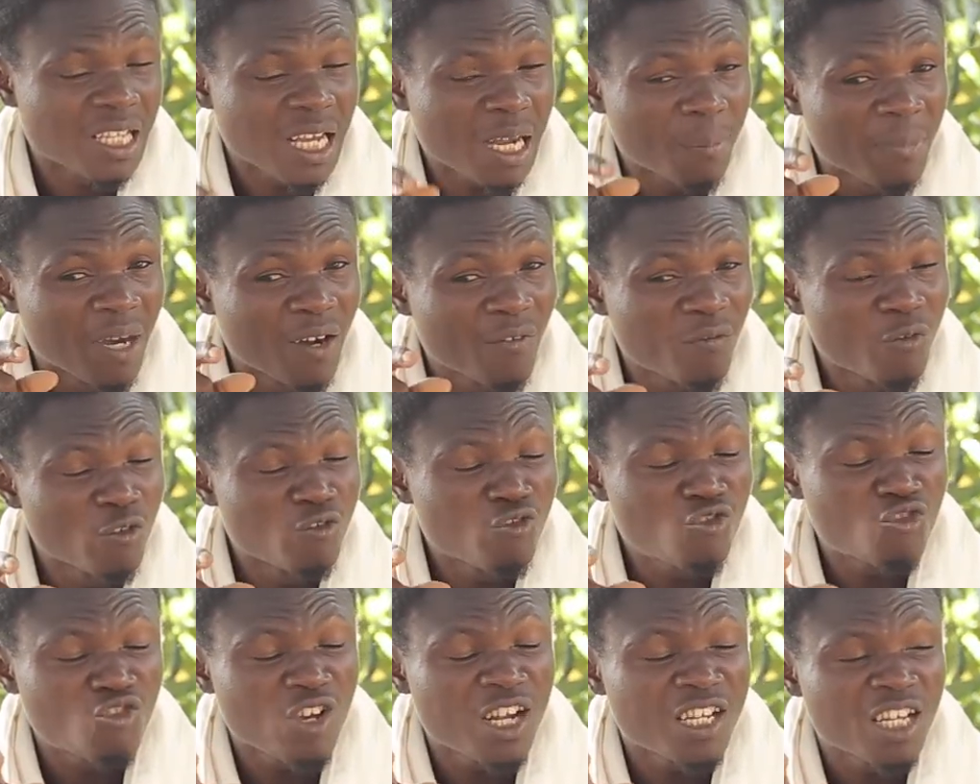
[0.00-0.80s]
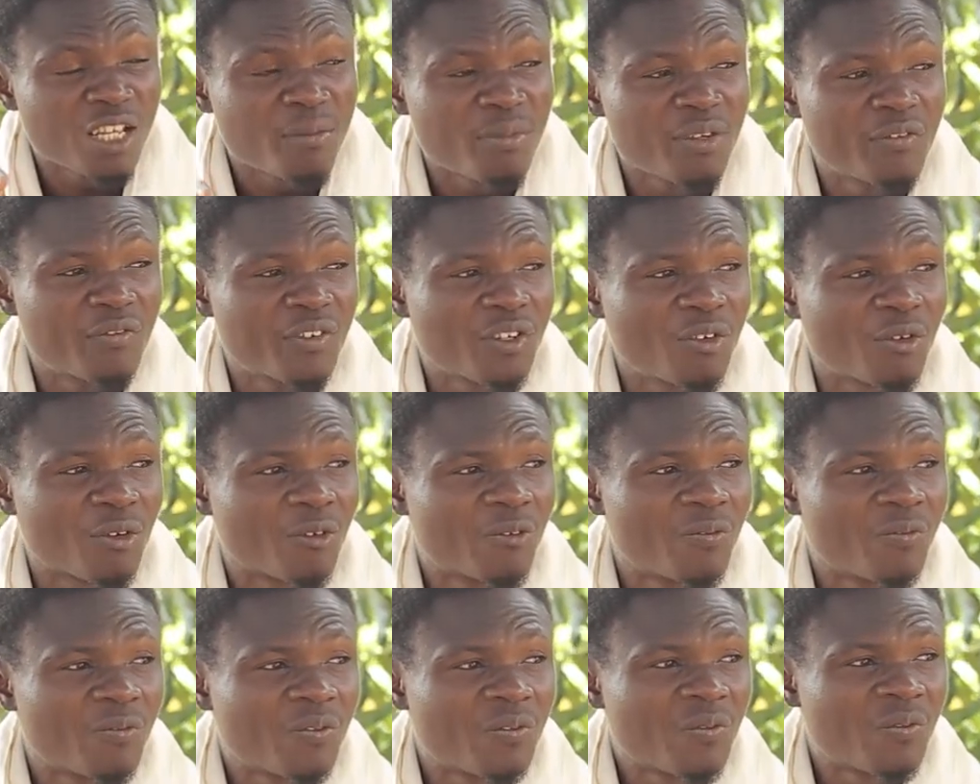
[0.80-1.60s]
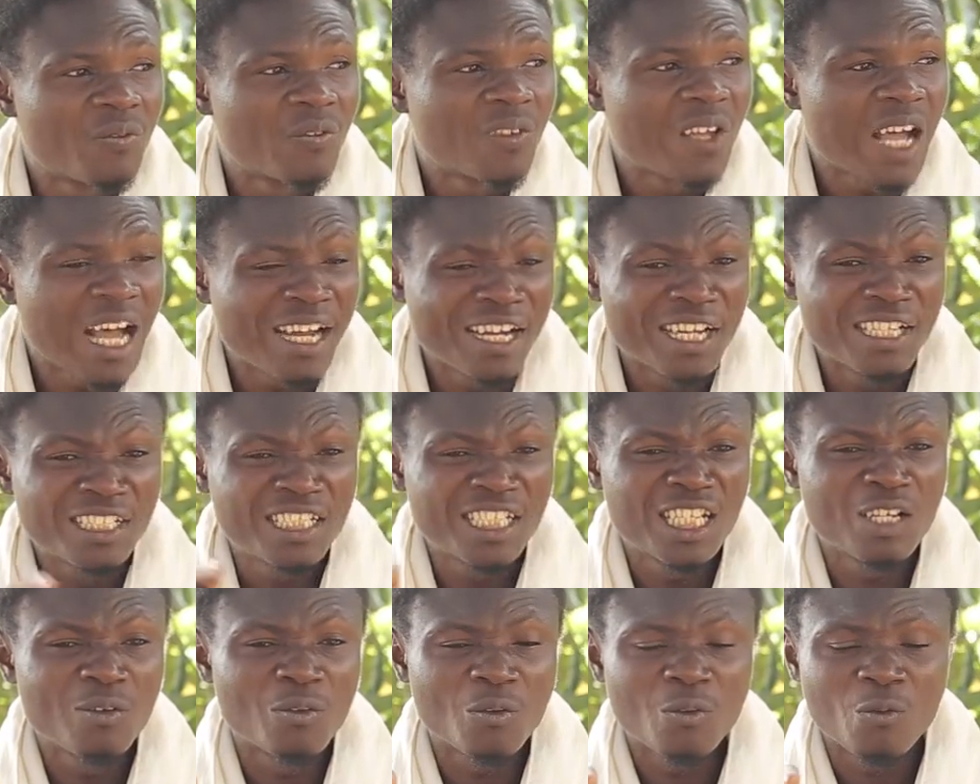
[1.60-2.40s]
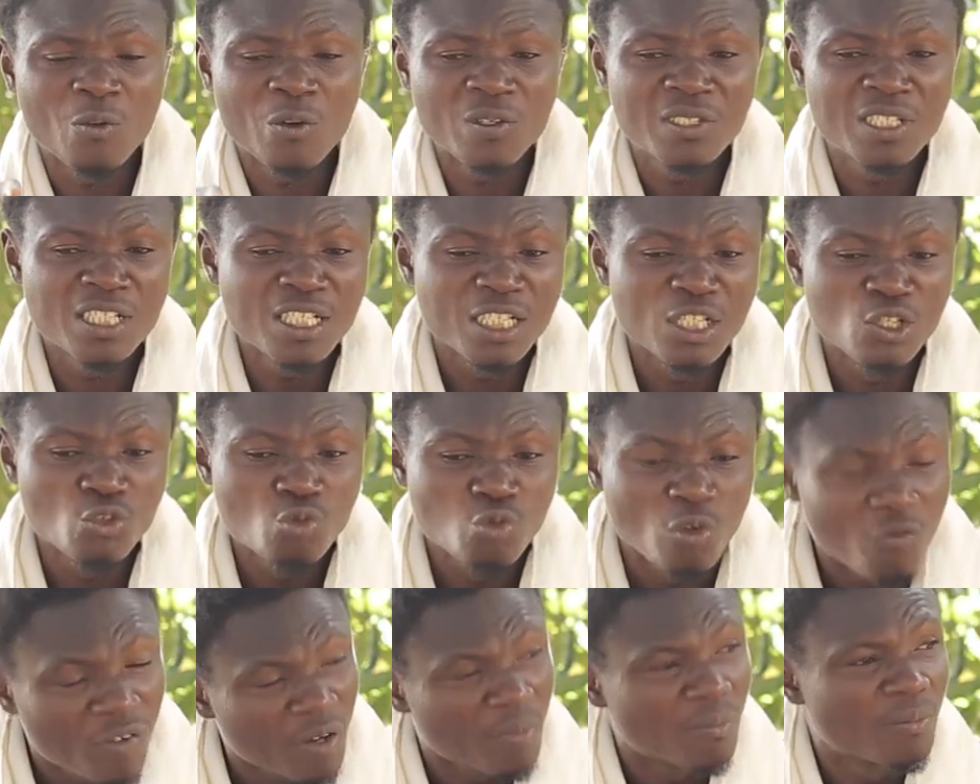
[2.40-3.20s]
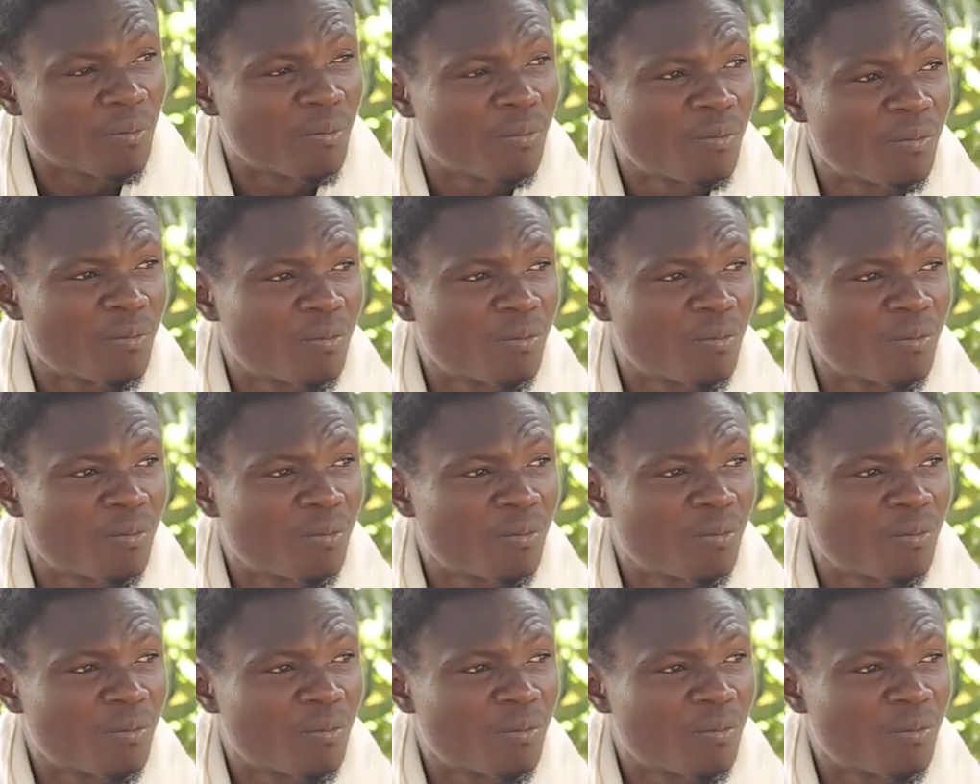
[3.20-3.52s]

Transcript: A man for share de be free. I didn't know or see in so fem.